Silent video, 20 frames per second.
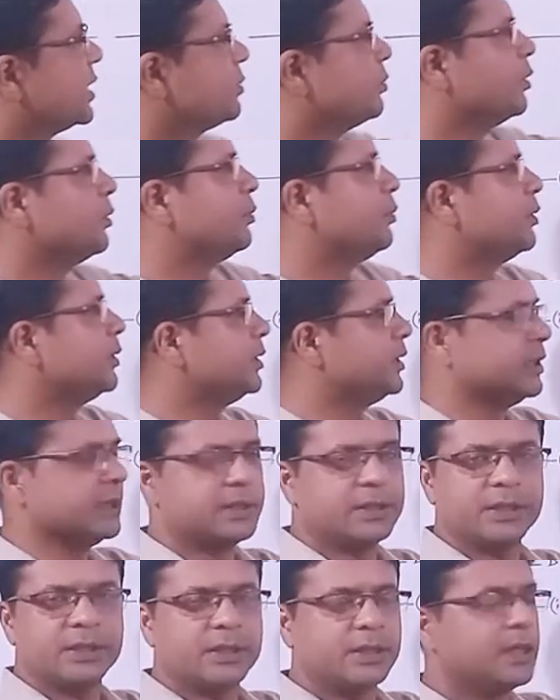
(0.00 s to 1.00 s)
us move for
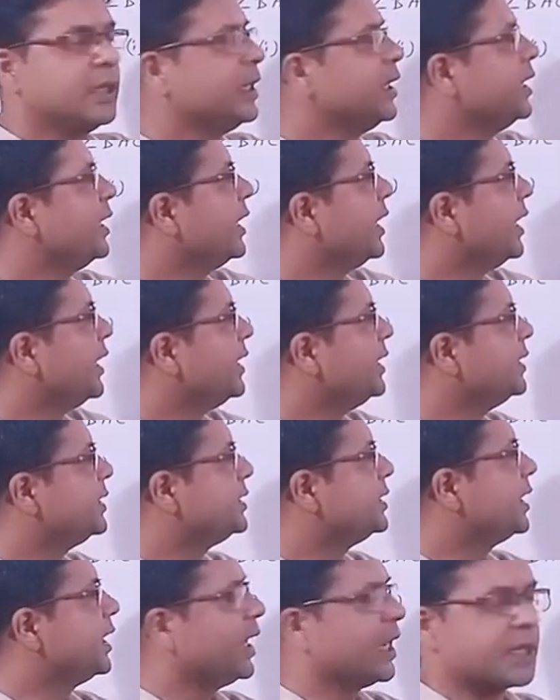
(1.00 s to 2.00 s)
this. A
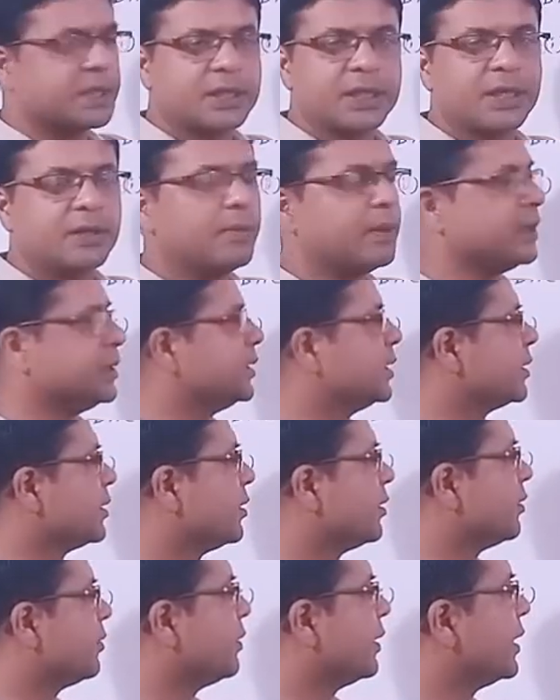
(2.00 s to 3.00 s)
is the external
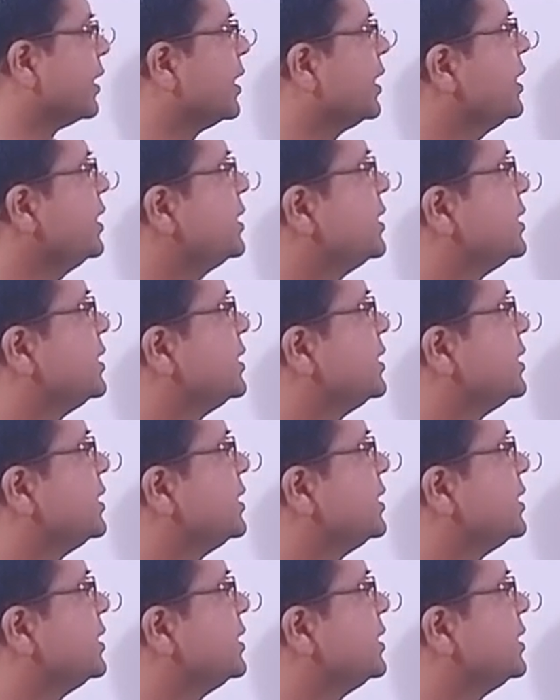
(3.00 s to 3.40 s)
bisector of angle